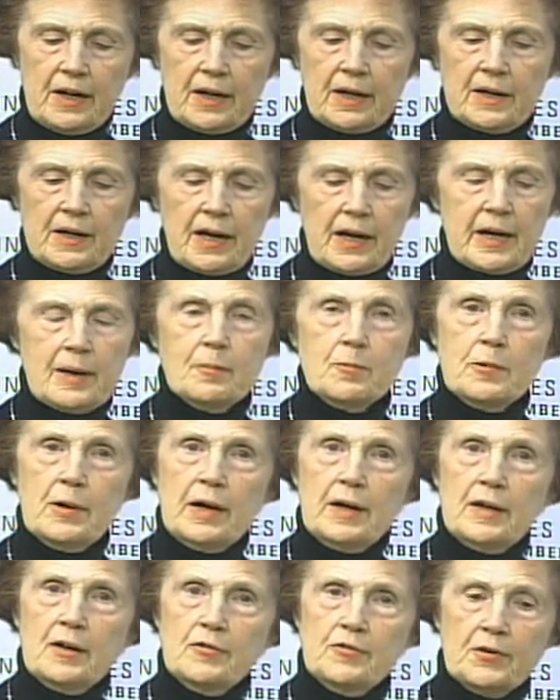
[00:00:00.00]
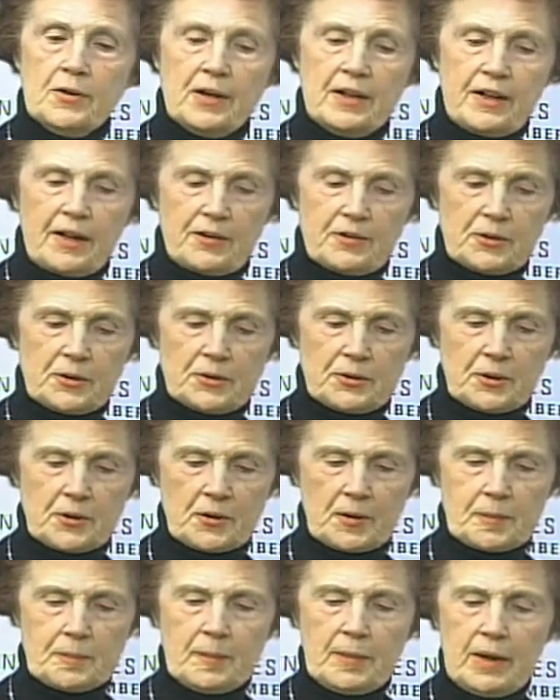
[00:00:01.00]
and I am running for another
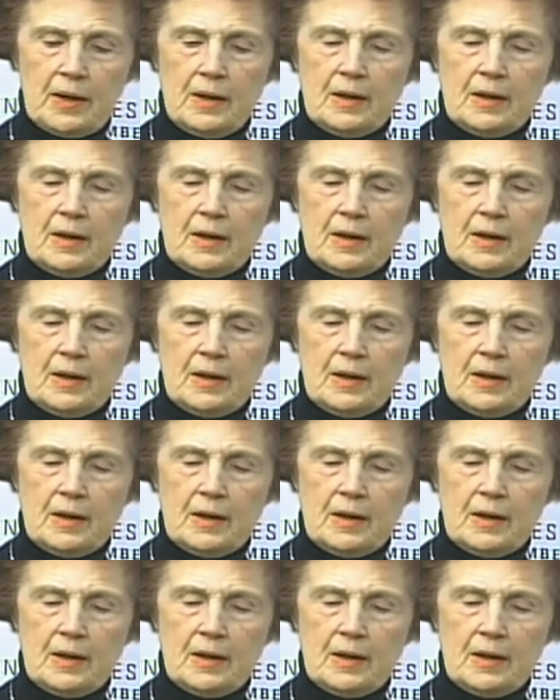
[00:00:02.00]
term.